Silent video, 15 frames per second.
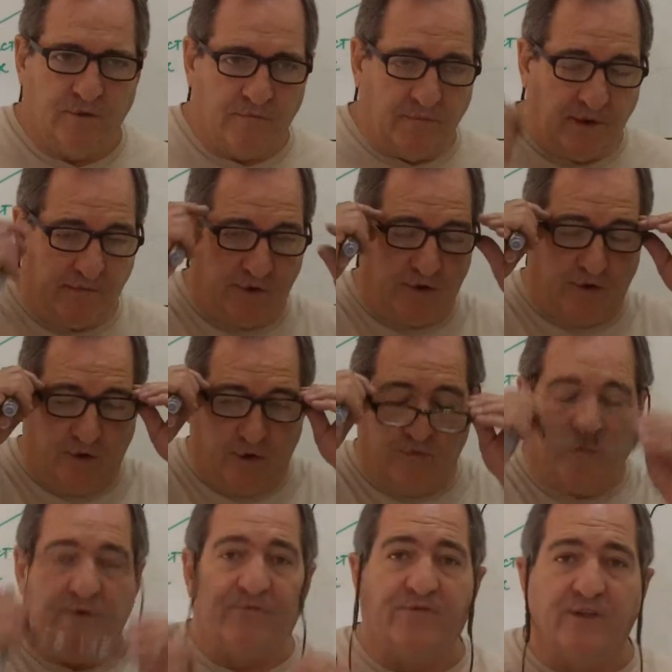Remember,
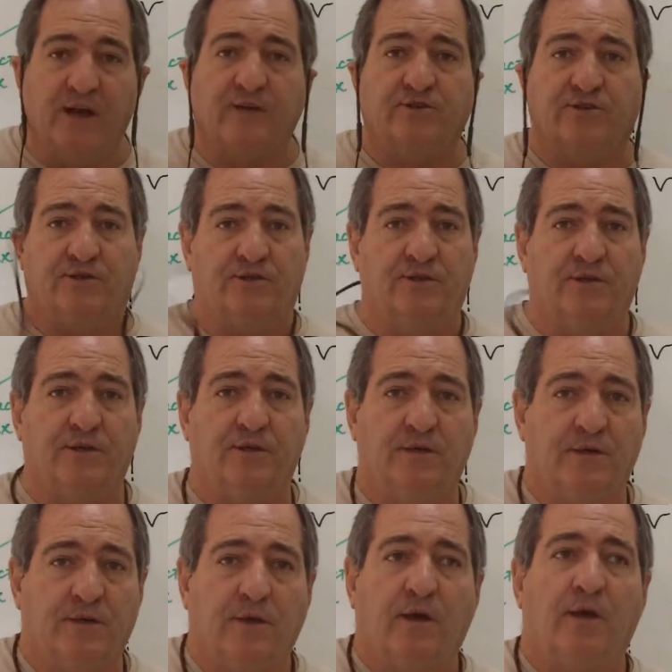reflection
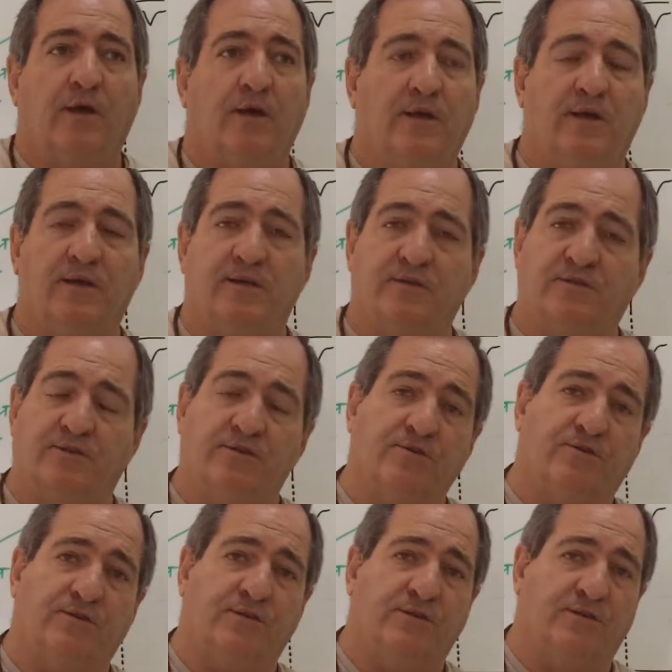is
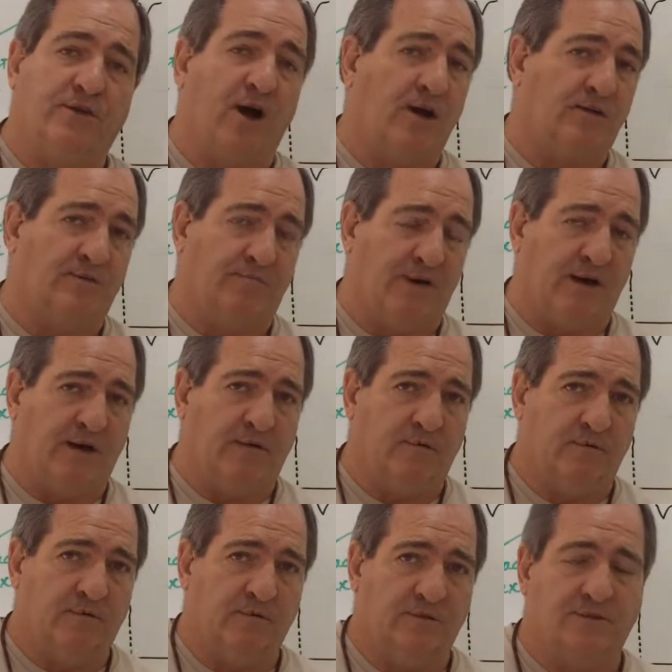usually talked
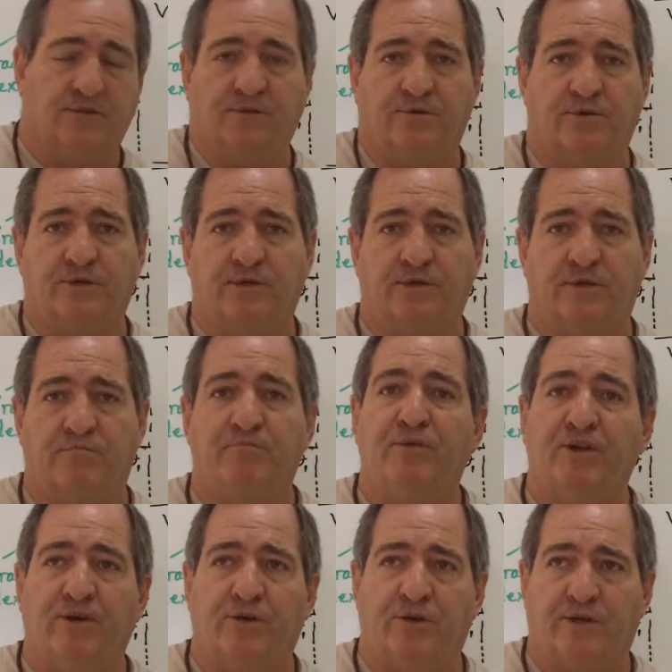about concerning a
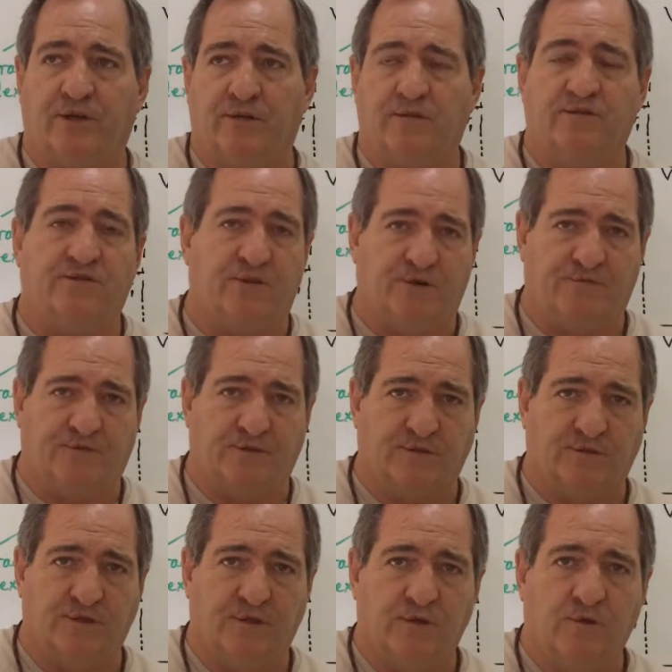mirrored
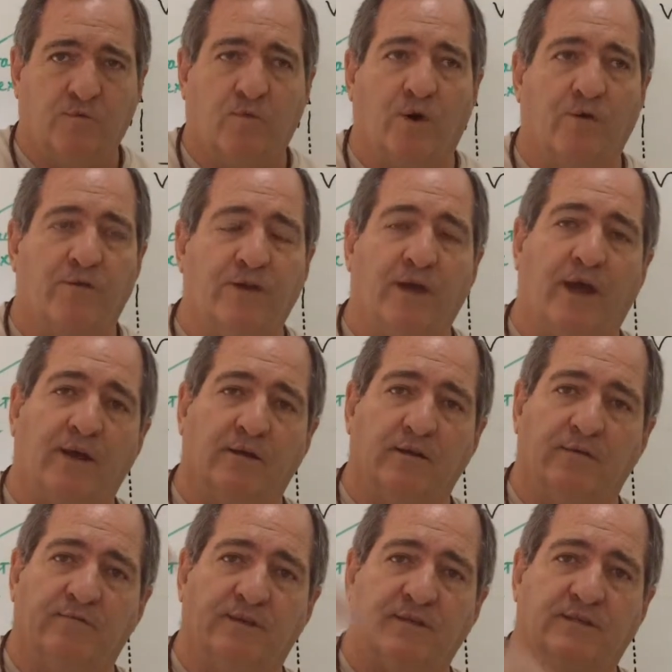surface where the angle
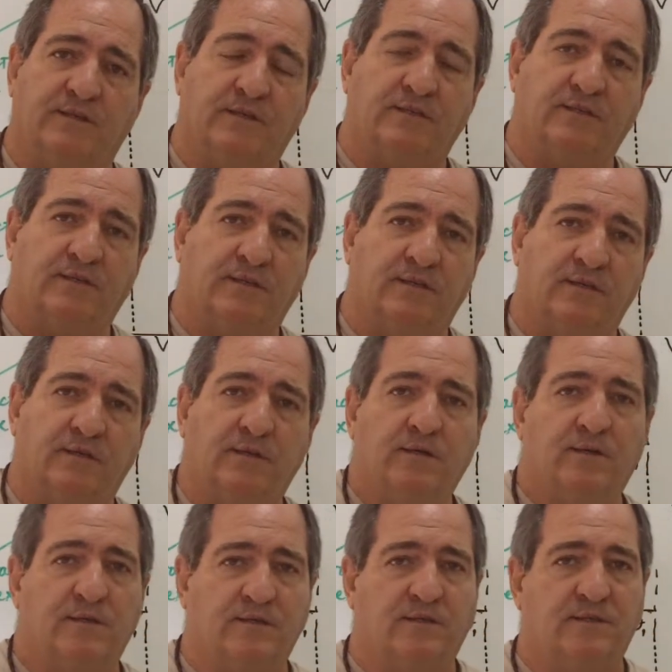of incidence in
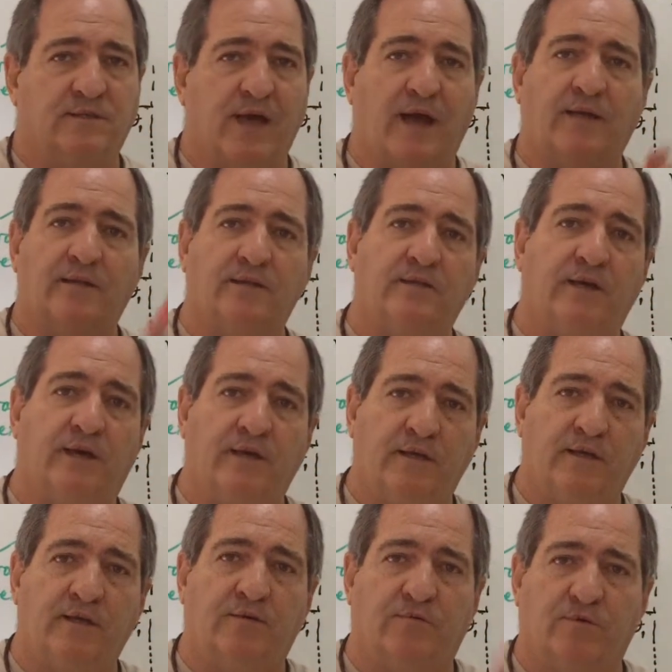is exactly
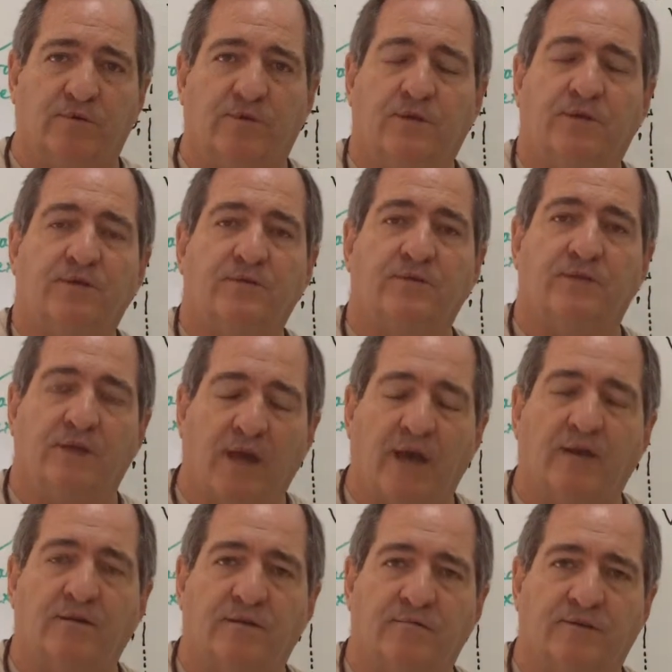equal to the
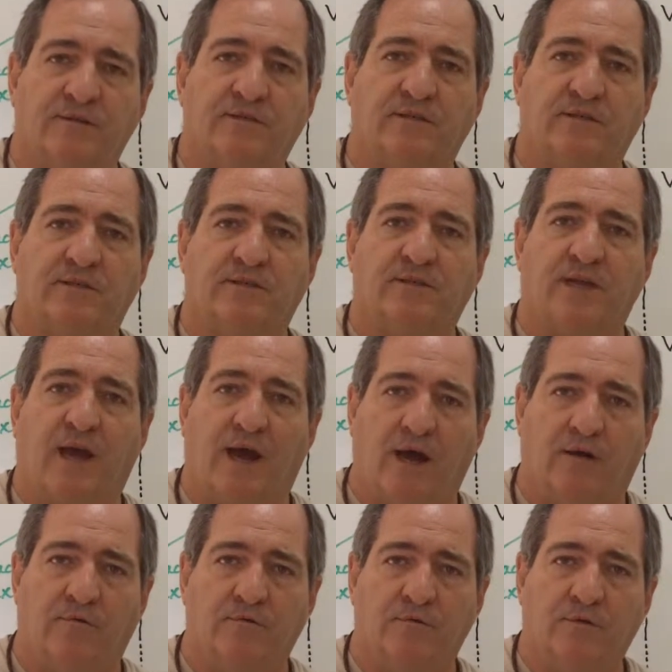angle of incidence
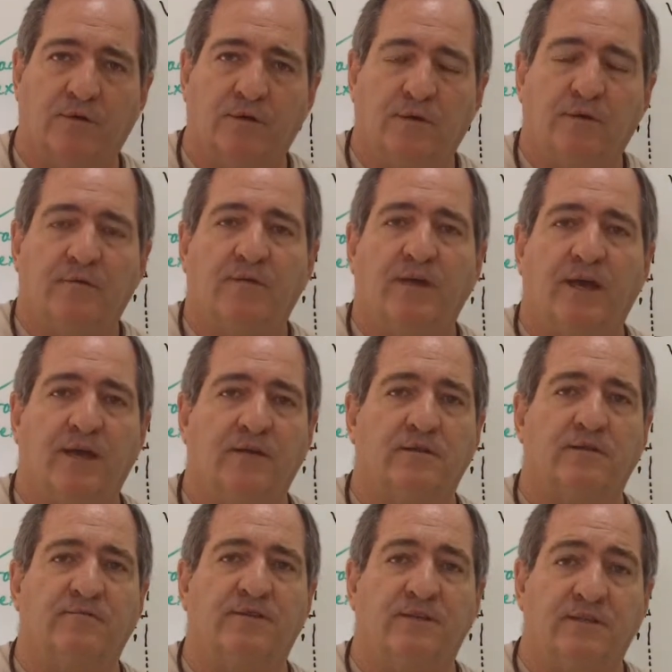out. The angle
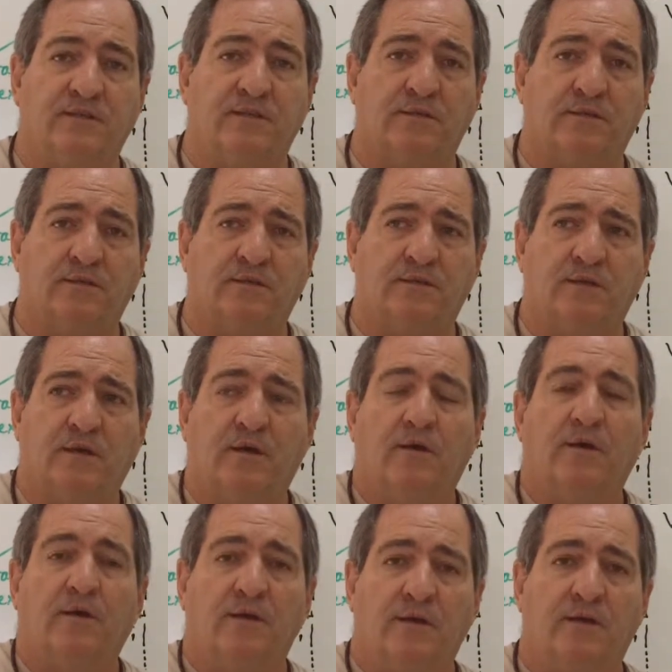of incidence
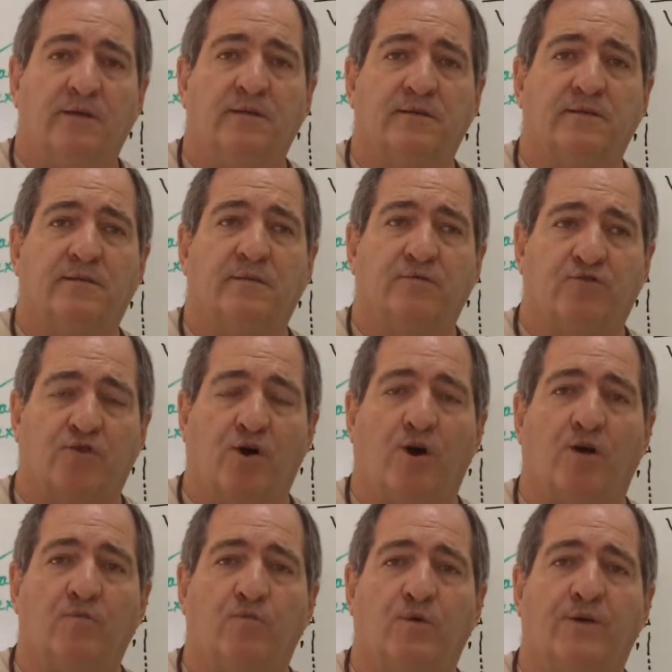is
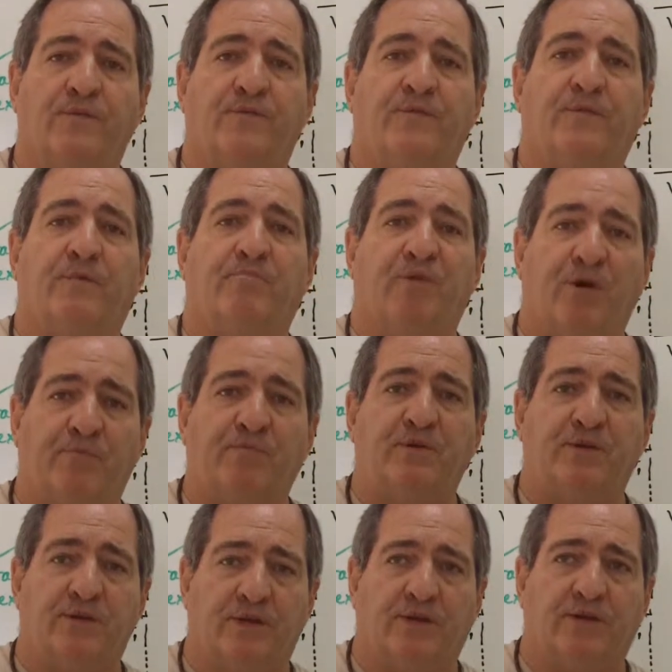drawn with the
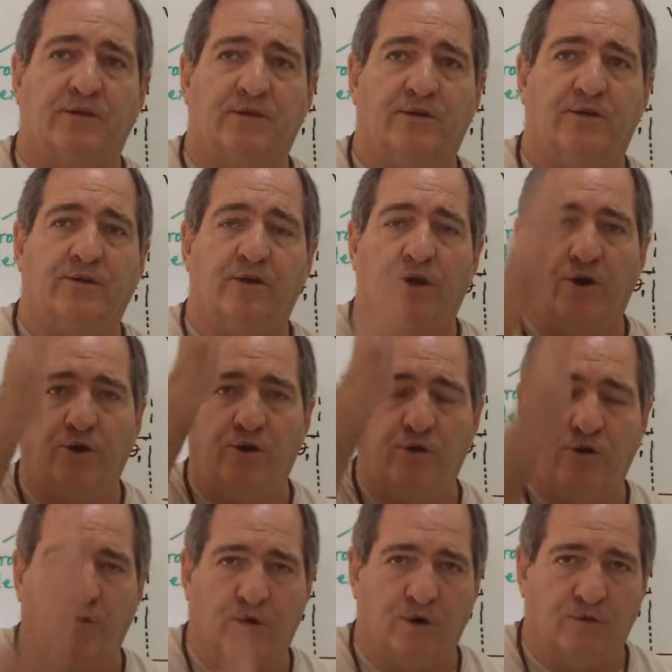perpendicular
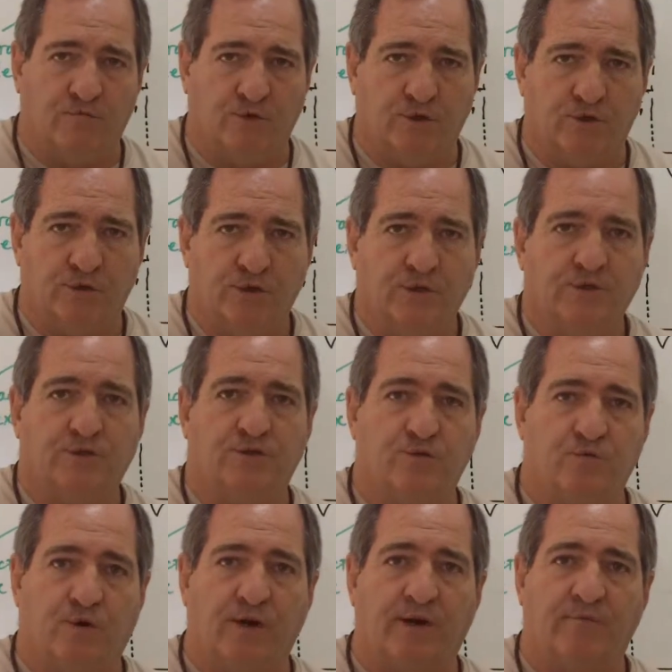normal to
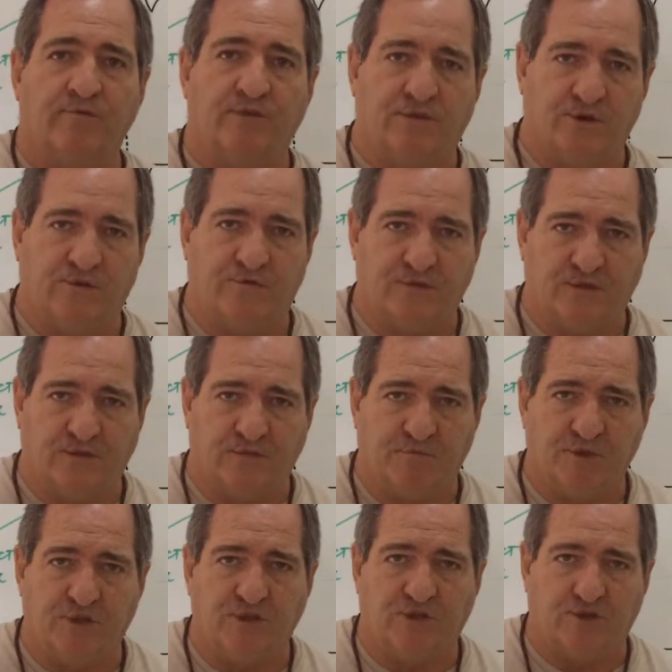whatever surface is
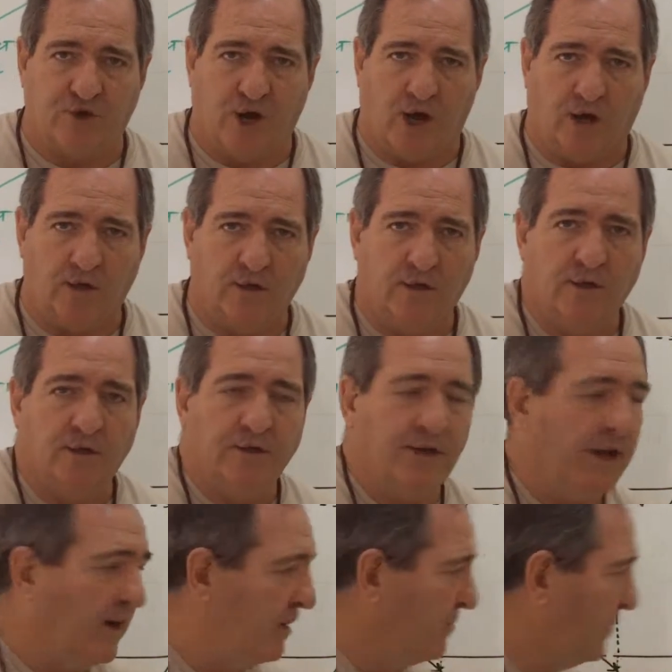being struck.
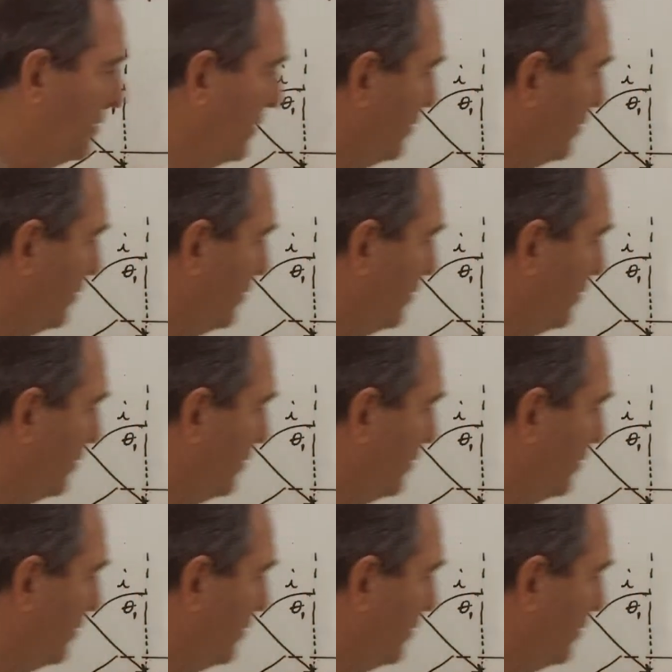Now,